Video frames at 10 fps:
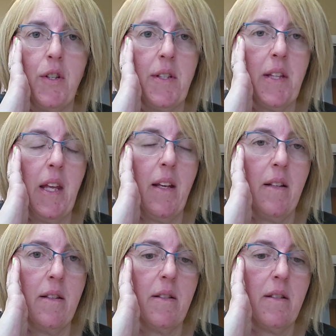
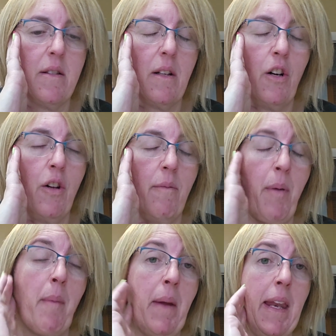things
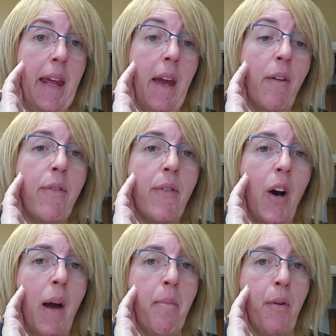by PDF,
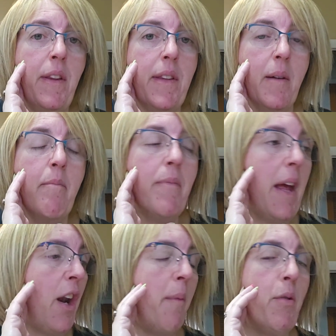I print them
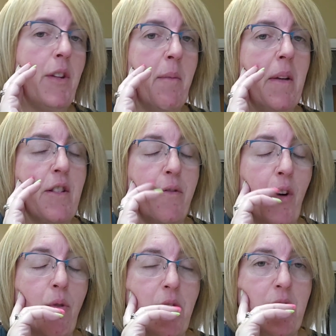and I put them into
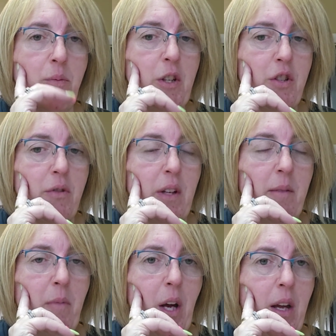folders which are
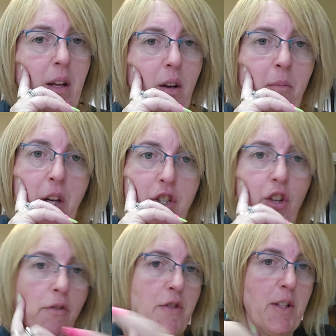on my
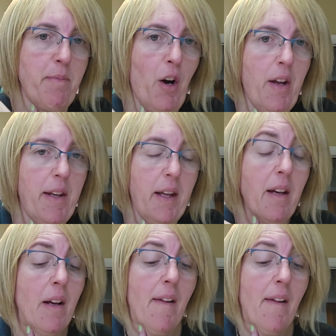shelf just behind here,